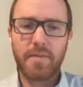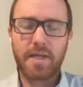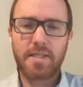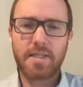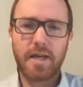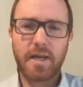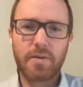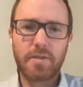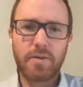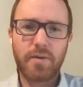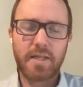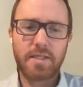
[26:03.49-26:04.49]
get together
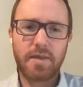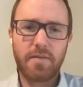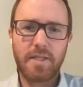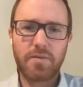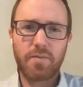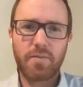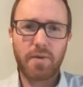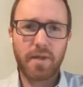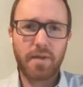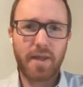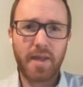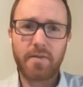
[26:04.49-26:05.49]
and do activities with people
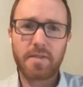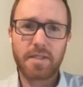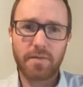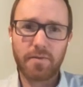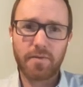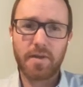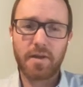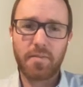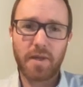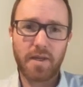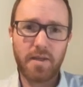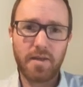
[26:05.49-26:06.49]
that may have a different
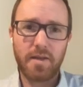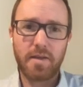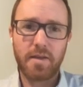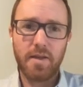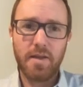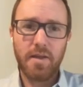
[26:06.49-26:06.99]
opinion